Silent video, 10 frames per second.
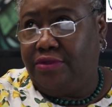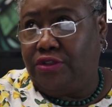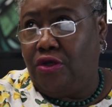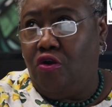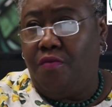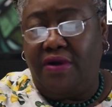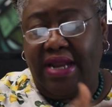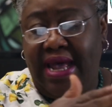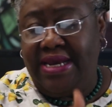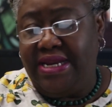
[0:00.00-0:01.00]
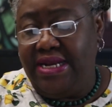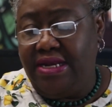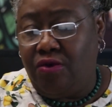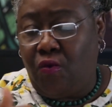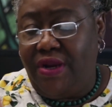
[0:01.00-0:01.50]
Solomon and
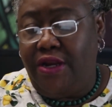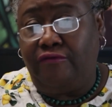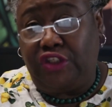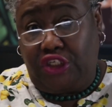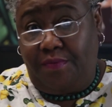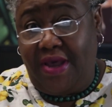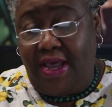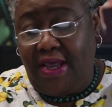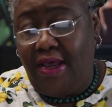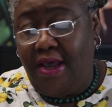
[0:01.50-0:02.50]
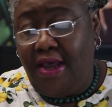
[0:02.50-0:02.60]
the Queen of Sheba